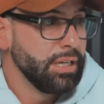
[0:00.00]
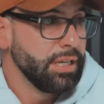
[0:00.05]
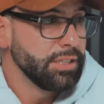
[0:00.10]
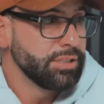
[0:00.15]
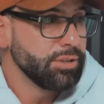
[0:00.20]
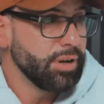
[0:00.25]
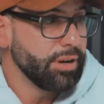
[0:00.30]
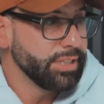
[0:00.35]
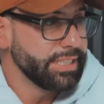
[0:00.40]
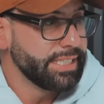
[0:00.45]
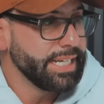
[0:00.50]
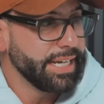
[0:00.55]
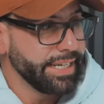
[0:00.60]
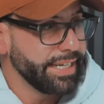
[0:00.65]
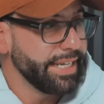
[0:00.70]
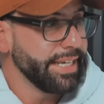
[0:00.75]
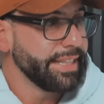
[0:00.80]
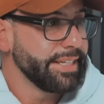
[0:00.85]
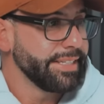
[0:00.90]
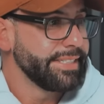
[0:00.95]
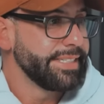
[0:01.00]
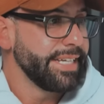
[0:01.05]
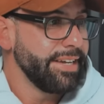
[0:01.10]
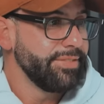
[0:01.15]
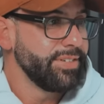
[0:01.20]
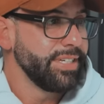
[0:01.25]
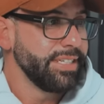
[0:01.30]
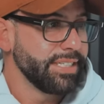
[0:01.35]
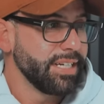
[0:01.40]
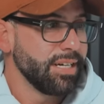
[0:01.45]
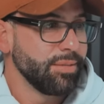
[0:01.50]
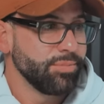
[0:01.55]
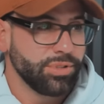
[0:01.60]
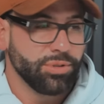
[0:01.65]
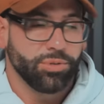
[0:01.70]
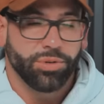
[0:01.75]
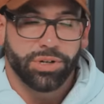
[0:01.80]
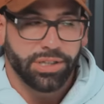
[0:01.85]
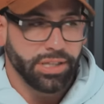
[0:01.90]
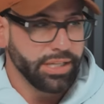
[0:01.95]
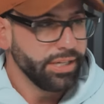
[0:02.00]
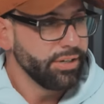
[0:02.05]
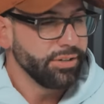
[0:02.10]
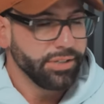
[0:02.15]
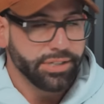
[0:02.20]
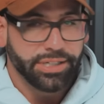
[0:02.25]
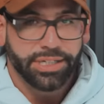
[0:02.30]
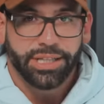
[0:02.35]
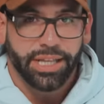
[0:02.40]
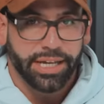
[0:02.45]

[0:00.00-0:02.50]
So I would get the safeties up so we're literally,